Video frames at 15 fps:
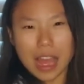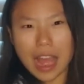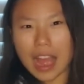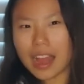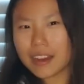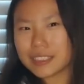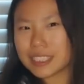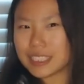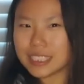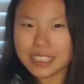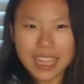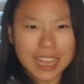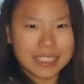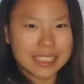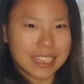I'll see you
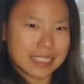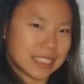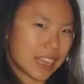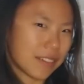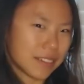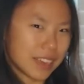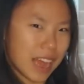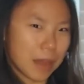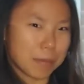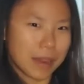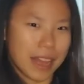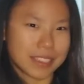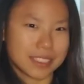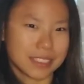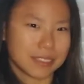guys next time. God
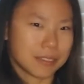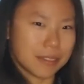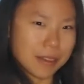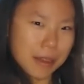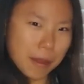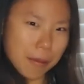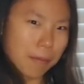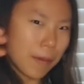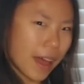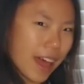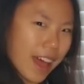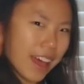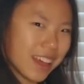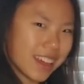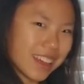bless you.
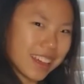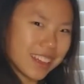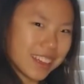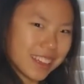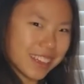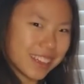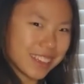Bye.